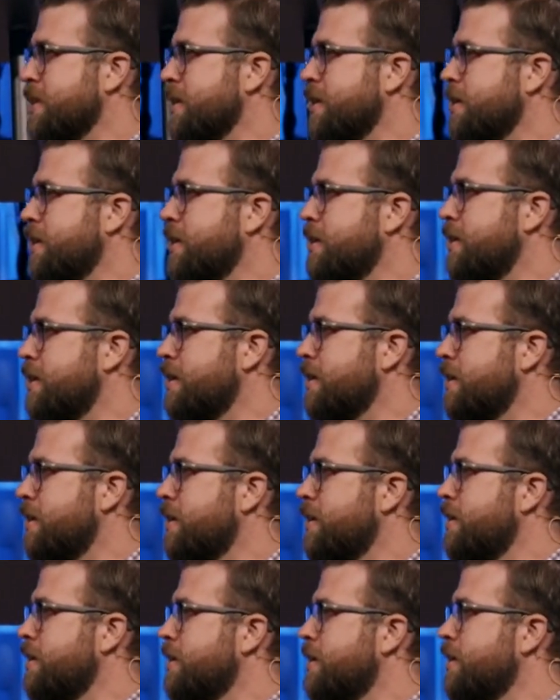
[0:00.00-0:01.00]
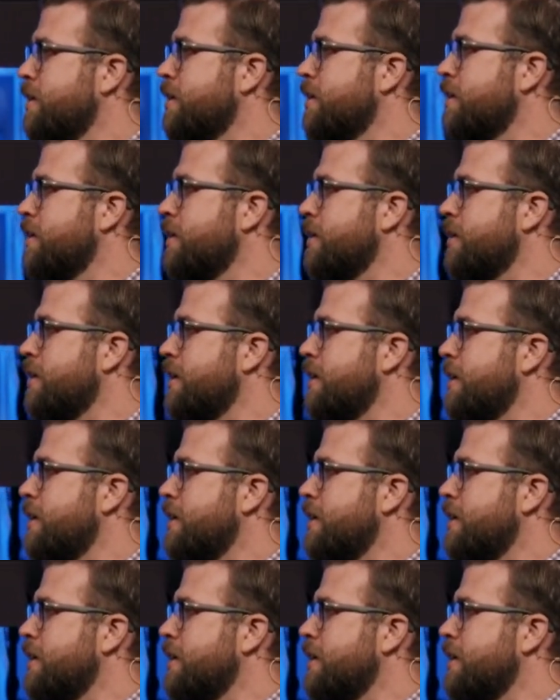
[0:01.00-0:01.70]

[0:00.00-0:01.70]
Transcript: (no one is talking)